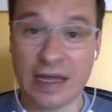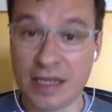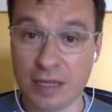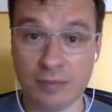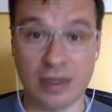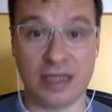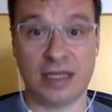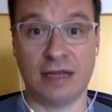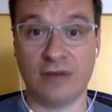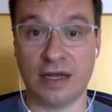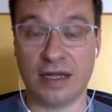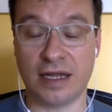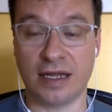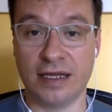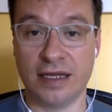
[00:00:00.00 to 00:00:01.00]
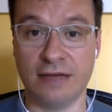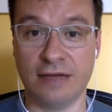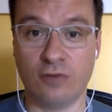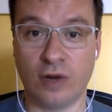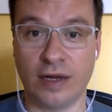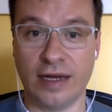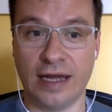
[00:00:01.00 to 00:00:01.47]
That's the best advice I can
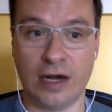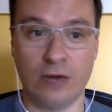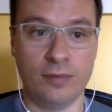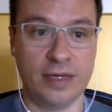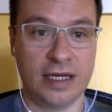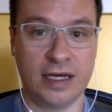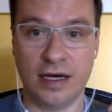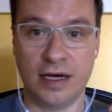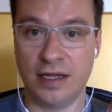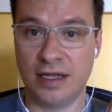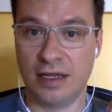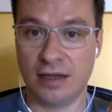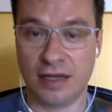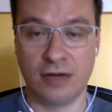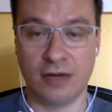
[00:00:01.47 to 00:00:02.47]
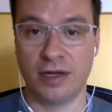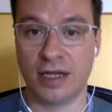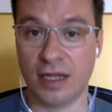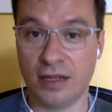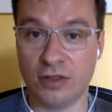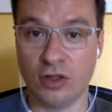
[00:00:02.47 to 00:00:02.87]
give right now, because seriously,